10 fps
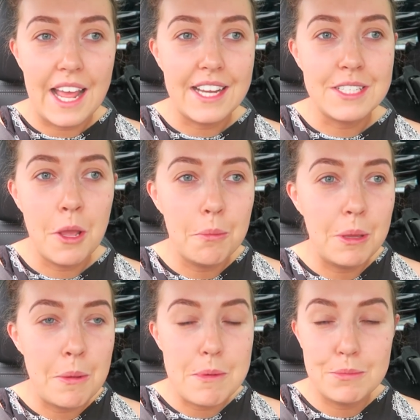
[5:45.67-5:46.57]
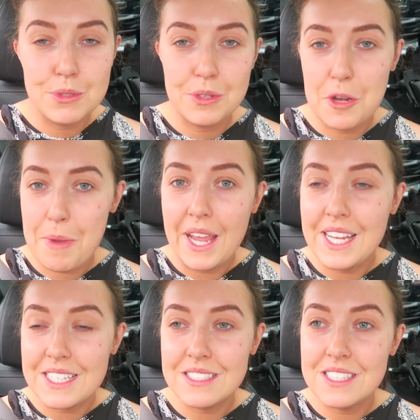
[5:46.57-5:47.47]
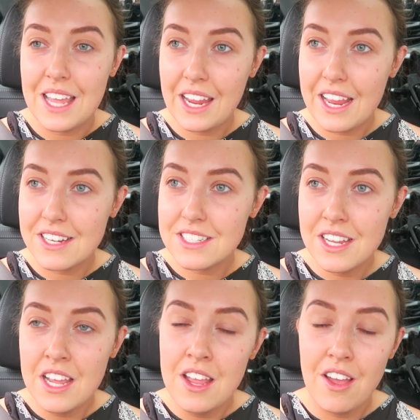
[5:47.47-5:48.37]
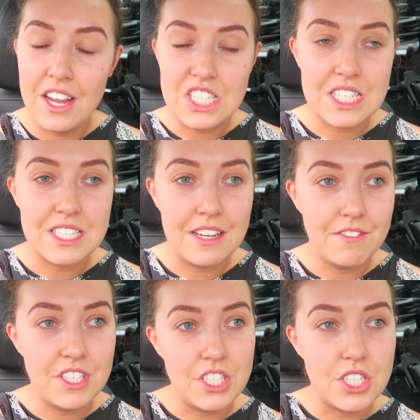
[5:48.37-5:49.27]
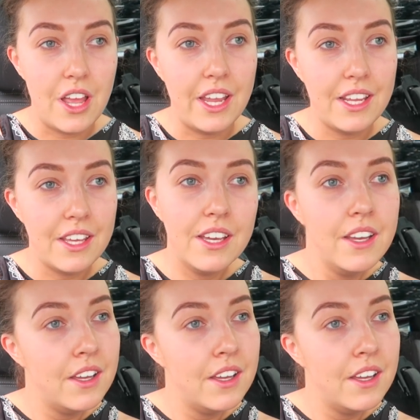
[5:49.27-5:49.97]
and me and my mum were talking about it yesterday, and I just envisaged like